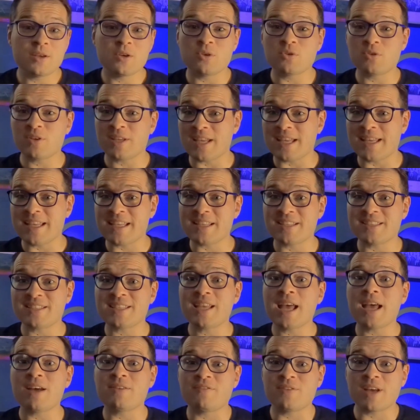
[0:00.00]
create a
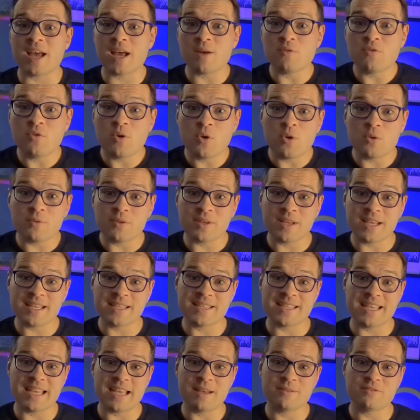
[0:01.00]
sci-fi
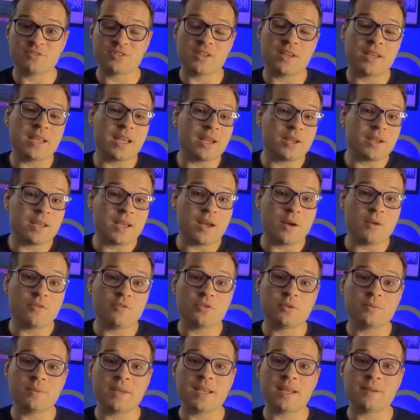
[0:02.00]
role-playing game scenario
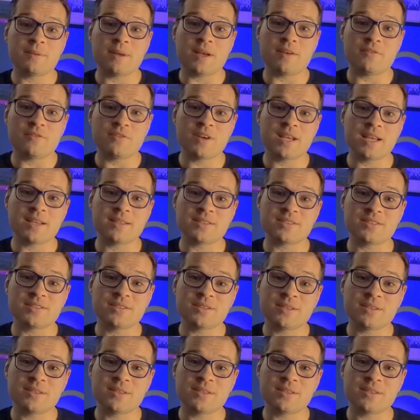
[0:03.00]
for me and my friends.